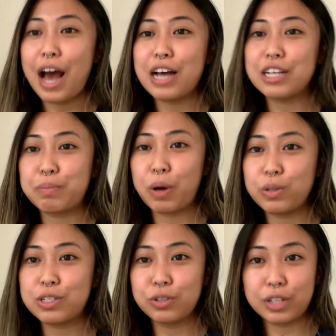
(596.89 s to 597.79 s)
as
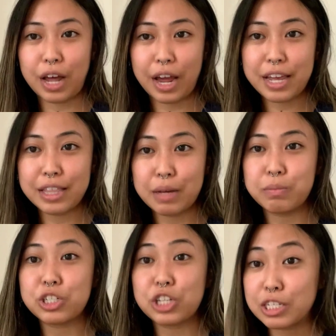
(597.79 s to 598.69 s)
opposed to liking
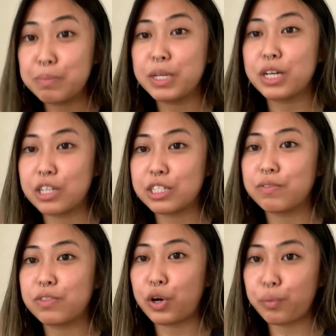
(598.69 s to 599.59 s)
them just because
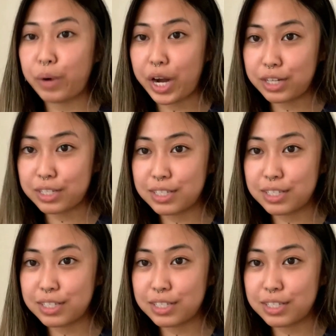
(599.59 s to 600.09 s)
of their race.